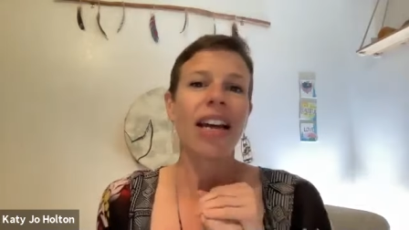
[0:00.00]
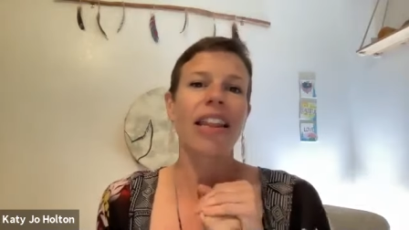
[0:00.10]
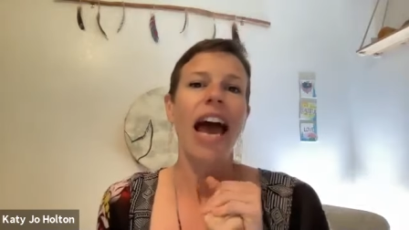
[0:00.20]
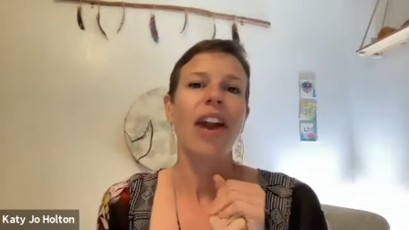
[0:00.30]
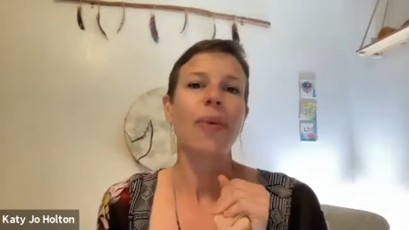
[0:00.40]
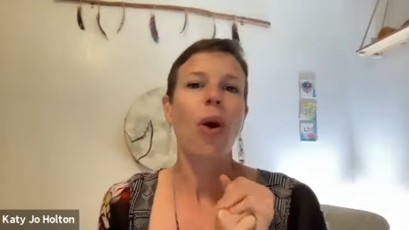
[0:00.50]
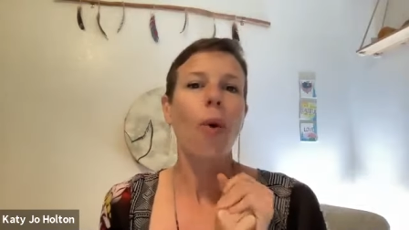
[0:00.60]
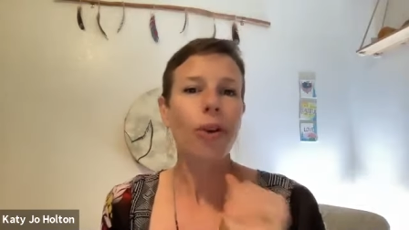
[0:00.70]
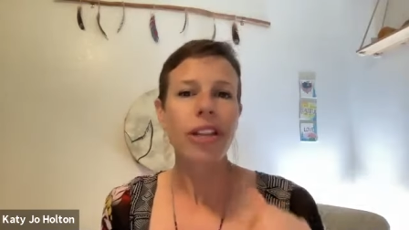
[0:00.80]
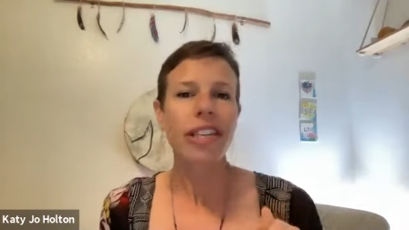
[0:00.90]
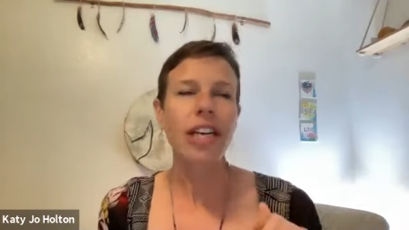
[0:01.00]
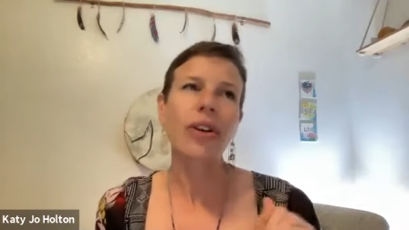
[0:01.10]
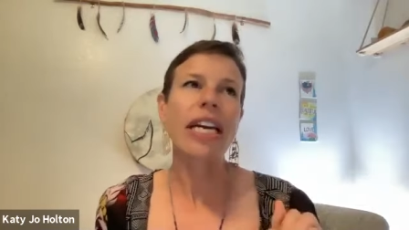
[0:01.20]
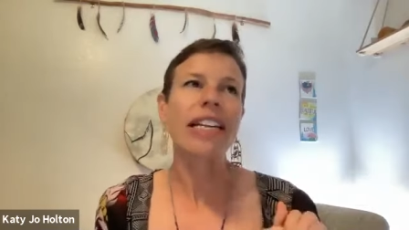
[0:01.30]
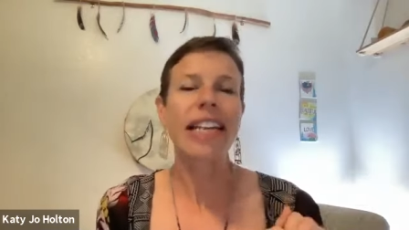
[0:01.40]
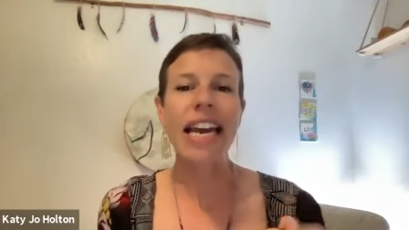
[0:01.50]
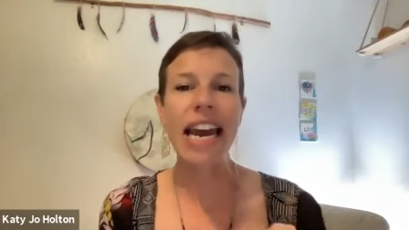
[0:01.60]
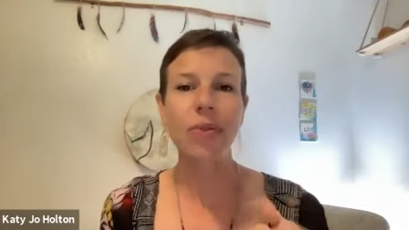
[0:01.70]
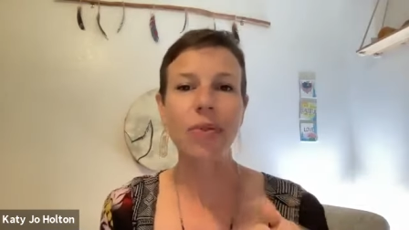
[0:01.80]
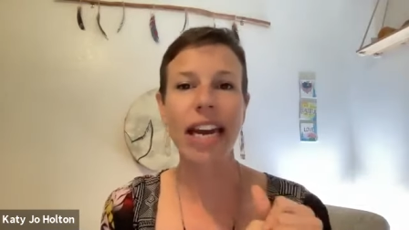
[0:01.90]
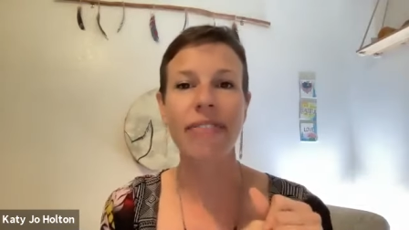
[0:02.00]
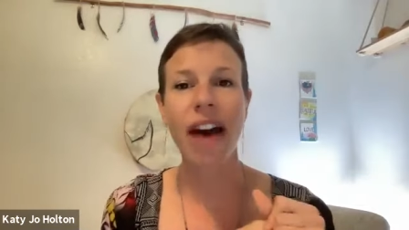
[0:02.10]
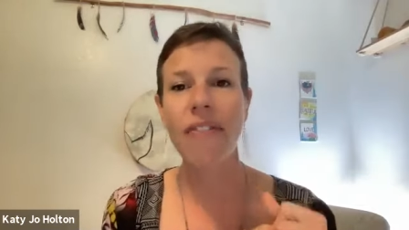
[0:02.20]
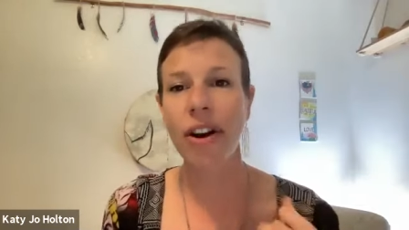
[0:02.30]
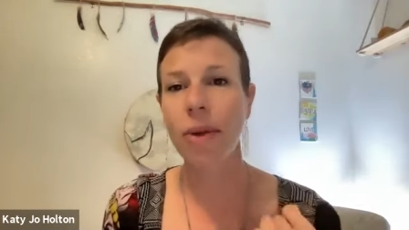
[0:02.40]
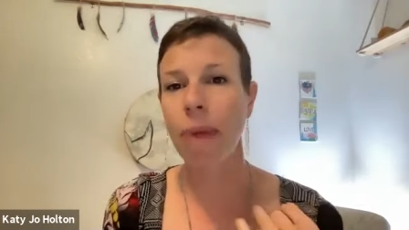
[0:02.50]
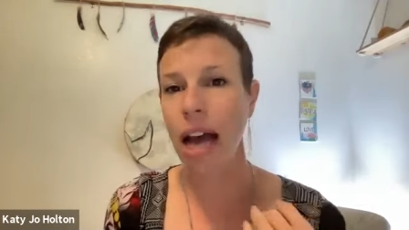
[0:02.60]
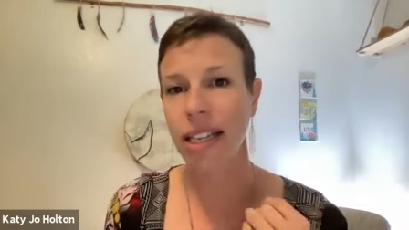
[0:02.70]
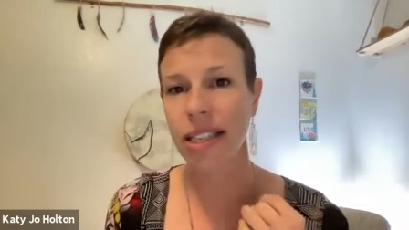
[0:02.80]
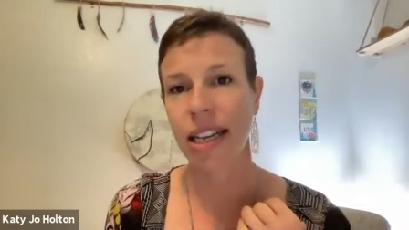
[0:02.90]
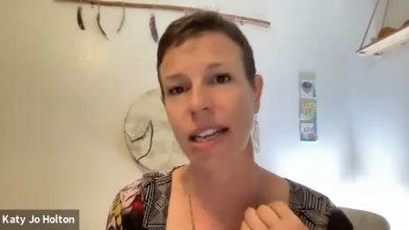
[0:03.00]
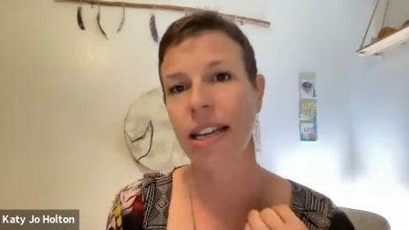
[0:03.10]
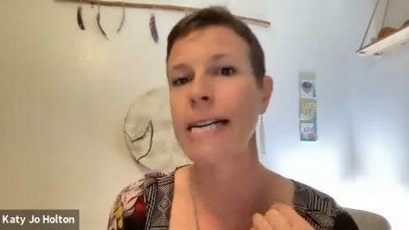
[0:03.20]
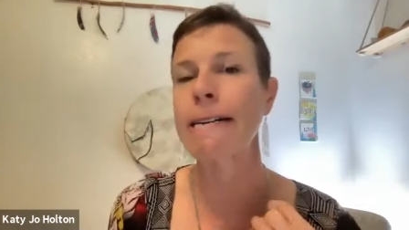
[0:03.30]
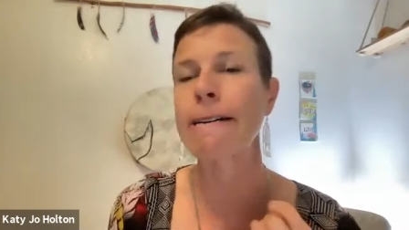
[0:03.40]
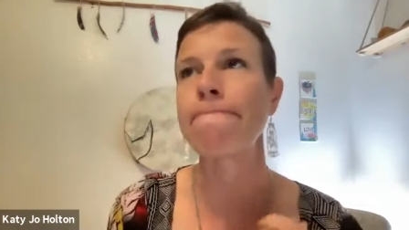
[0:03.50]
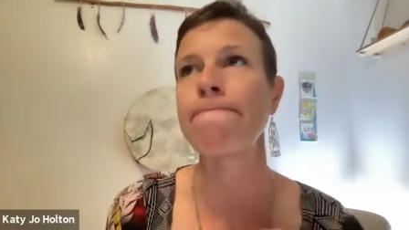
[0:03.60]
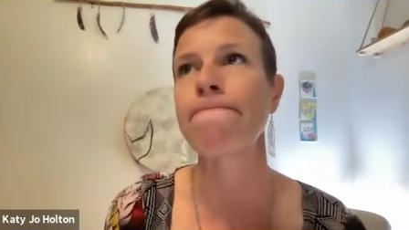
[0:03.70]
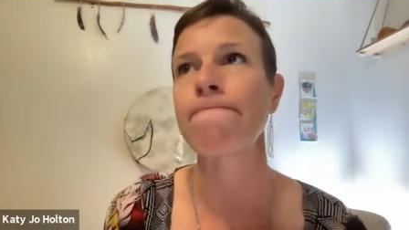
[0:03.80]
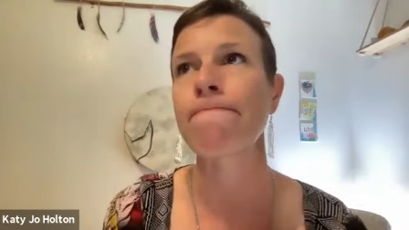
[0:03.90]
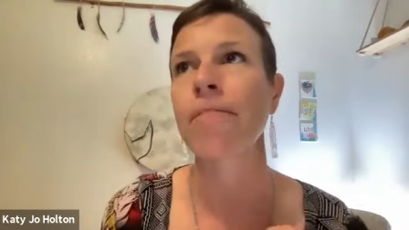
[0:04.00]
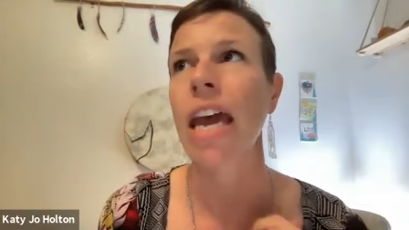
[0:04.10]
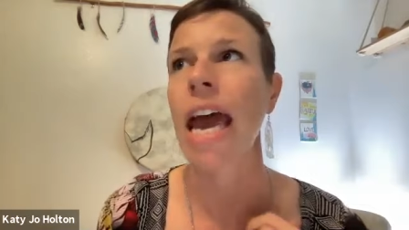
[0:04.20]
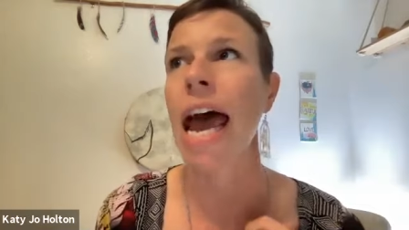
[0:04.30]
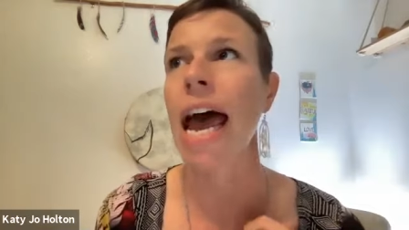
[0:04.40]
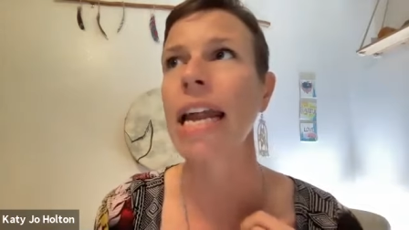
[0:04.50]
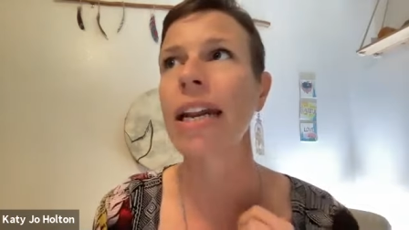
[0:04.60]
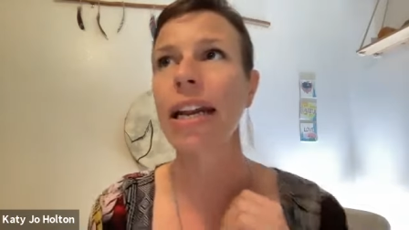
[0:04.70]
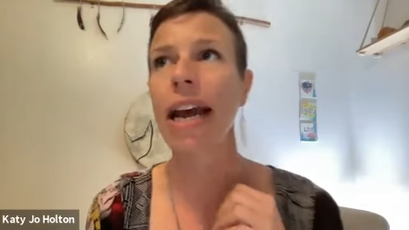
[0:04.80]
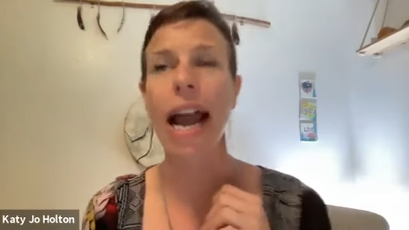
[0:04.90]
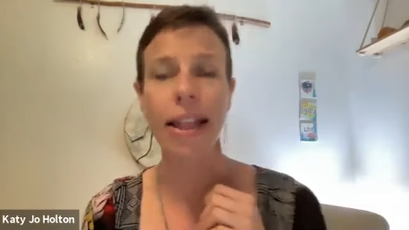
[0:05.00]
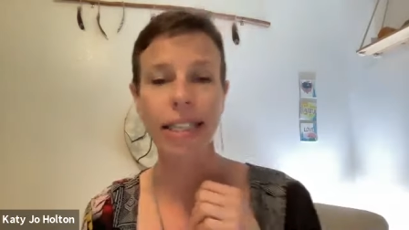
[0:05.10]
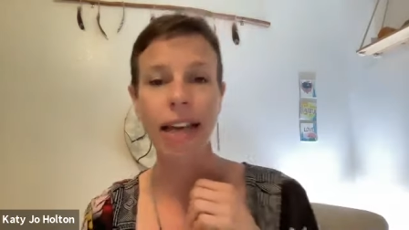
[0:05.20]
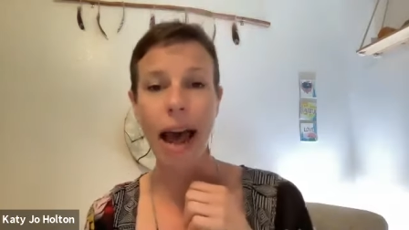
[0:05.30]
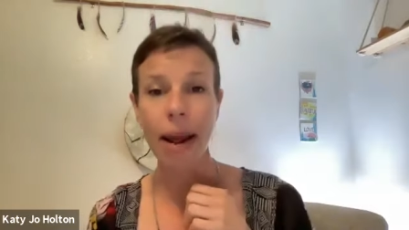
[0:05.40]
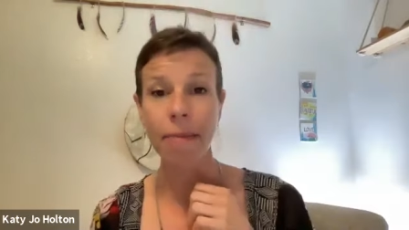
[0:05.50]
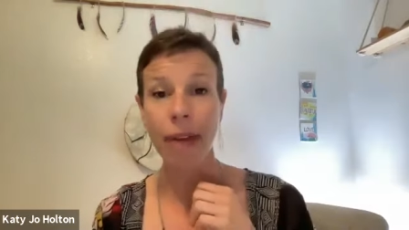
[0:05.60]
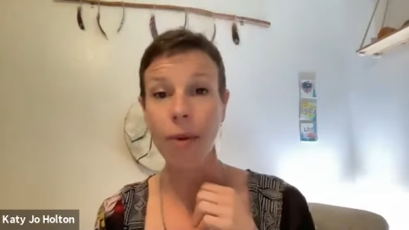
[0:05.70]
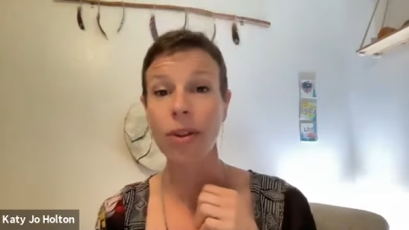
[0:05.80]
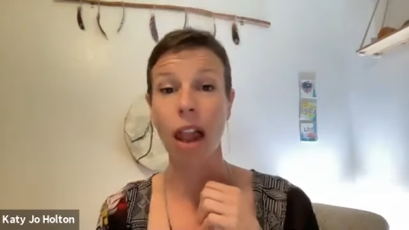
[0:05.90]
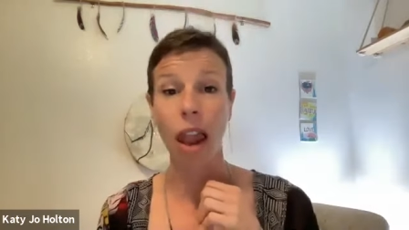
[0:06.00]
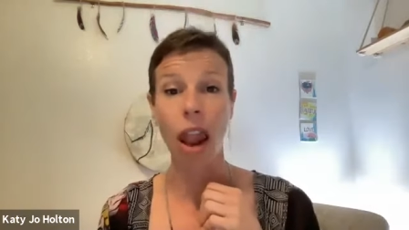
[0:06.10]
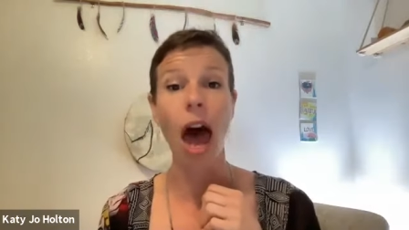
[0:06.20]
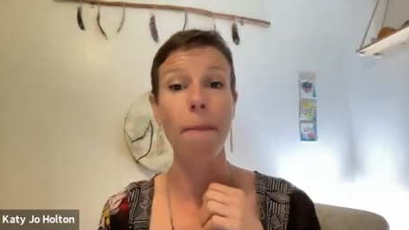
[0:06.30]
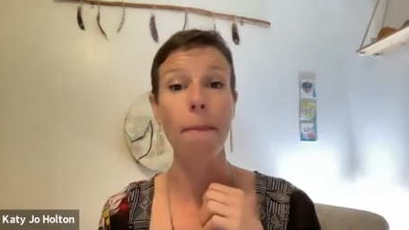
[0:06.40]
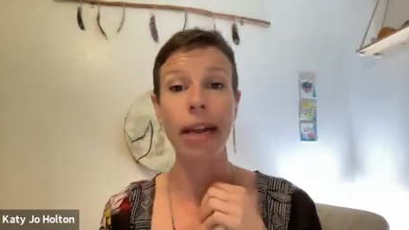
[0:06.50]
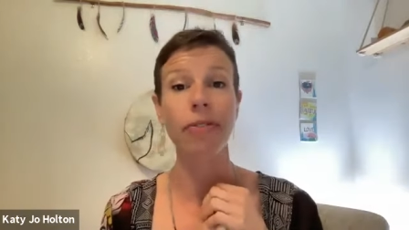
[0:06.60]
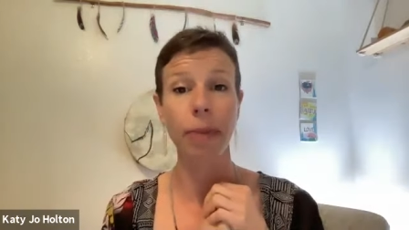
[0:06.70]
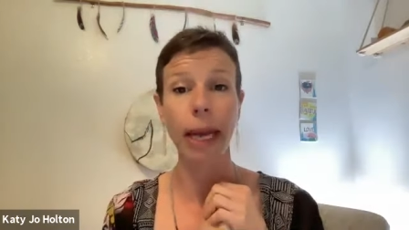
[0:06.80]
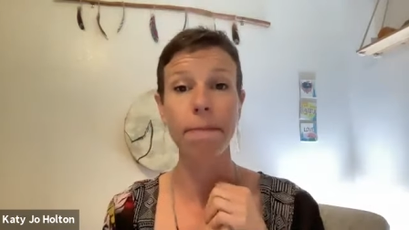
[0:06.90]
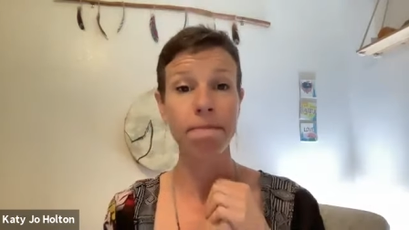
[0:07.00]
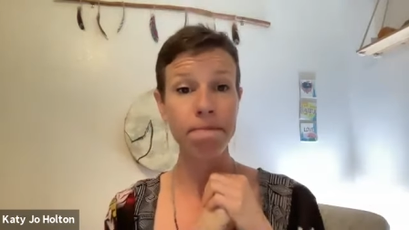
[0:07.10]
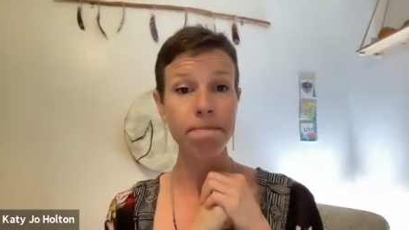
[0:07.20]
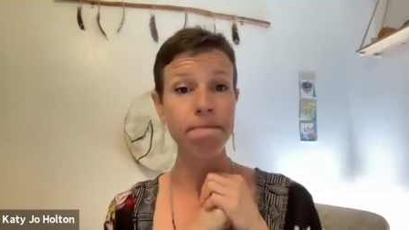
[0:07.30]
that had a recorded series and it was like 500 bucks. Um, and at the time, that was a lot of money for me